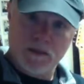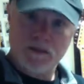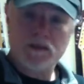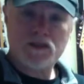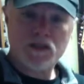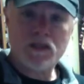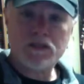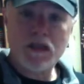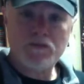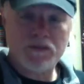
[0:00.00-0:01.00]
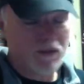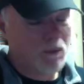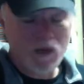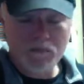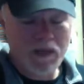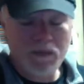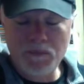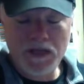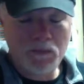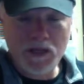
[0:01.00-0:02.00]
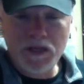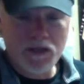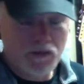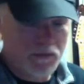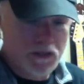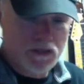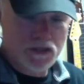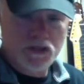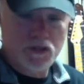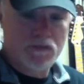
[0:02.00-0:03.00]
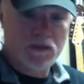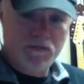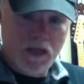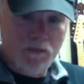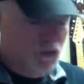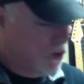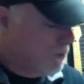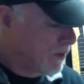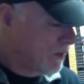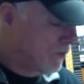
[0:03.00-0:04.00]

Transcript: C7th, among many, many, many other things. I just don't have enough time to talk about them